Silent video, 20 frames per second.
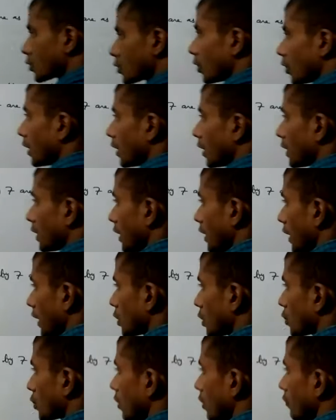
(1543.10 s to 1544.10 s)
so
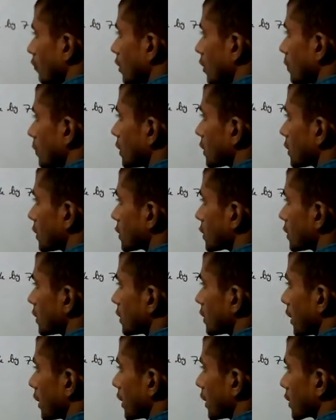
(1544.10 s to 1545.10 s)
112 will be
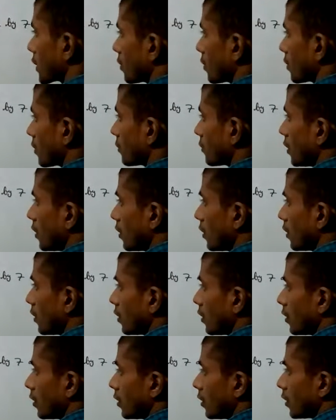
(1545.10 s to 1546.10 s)
the next term.
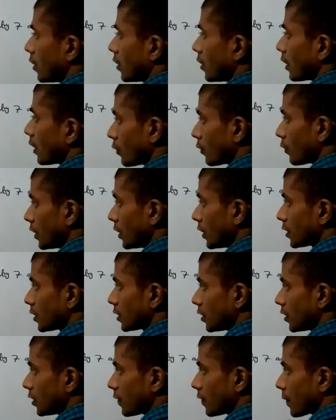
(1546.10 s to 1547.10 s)
Likewise,
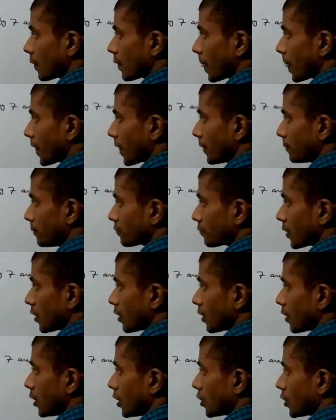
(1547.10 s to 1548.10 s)

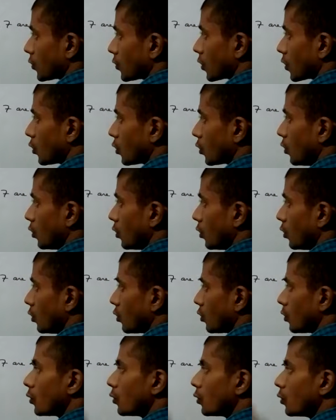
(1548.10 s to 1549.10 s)
it will
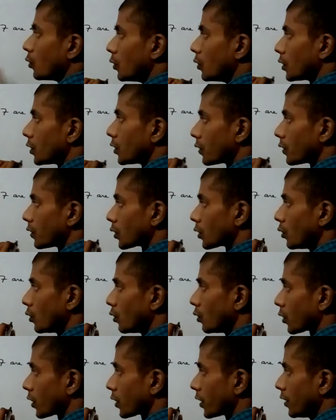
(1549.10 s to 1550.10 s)
go.
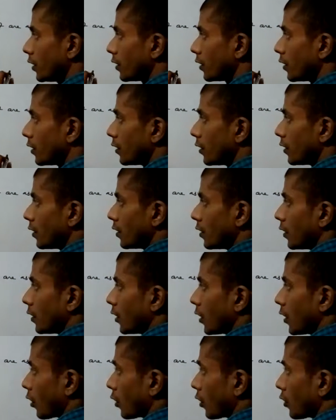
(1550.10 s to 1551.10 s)
Okay,
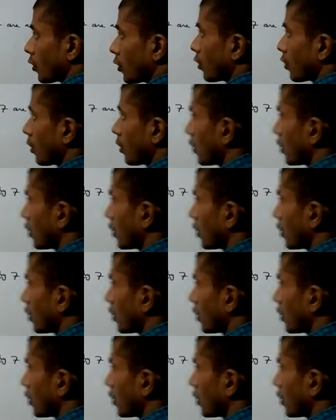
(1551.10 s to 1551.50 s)
dot dot